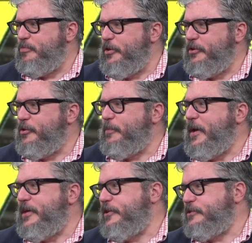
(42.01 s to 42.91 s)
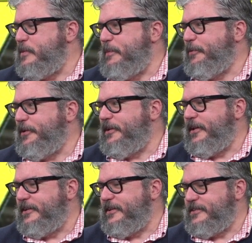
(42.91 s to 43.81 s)
you can pay those people
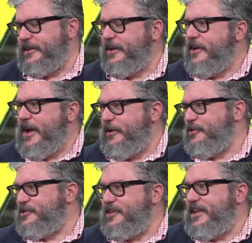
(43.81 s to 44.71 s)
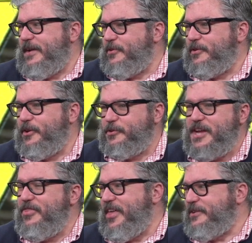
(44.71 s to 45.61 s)
and it's like how you can suddenly have a you know
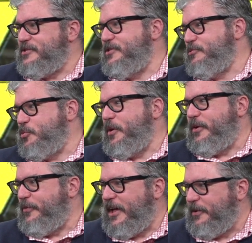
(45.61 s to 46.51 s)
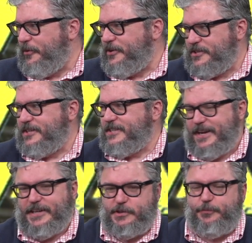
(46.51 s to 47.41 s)
10,000 new Twitter followers and it's
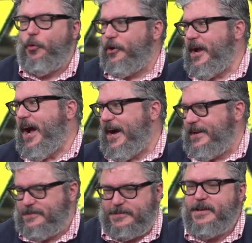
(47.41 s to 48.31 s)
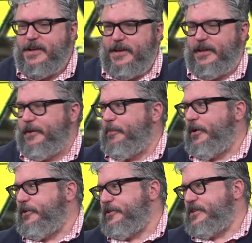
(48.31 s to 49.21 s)
like it's four guys in a
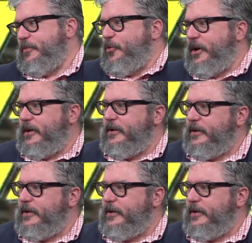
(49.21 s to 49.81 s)
bunker somewhere, you